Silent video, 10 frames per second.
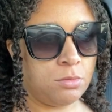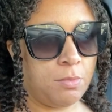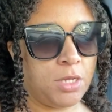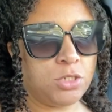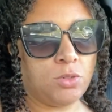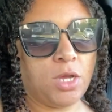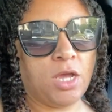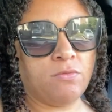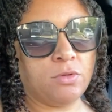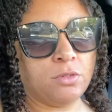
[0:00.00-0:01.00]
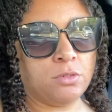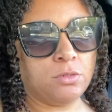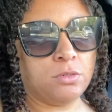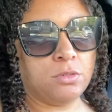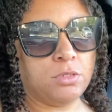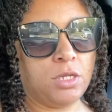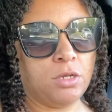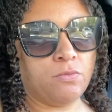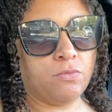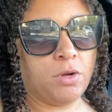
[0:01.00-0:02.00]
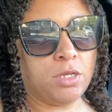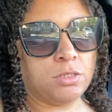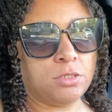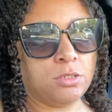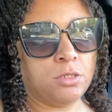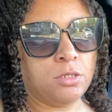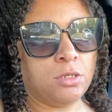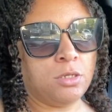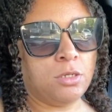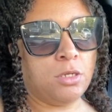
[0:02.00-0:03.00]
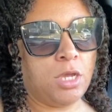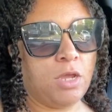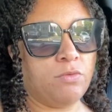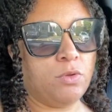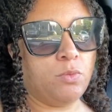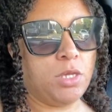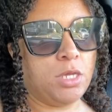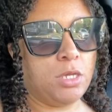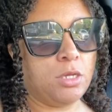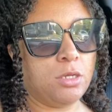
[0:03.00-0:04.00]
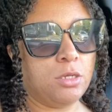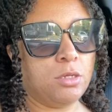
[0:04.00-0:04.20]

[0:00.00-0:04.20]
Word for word: Mind you, I have a day of rest every week.